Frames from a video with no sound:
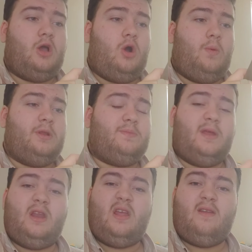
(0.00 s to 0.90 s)
hope it's
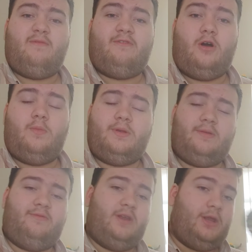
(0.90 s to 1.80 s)
been an
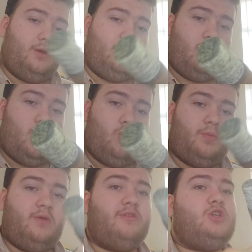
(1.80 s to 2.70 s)
informative video.
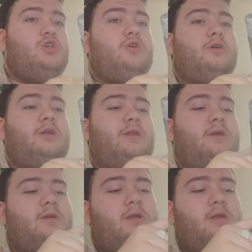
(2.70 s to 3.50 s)
Hope you've enjoyed.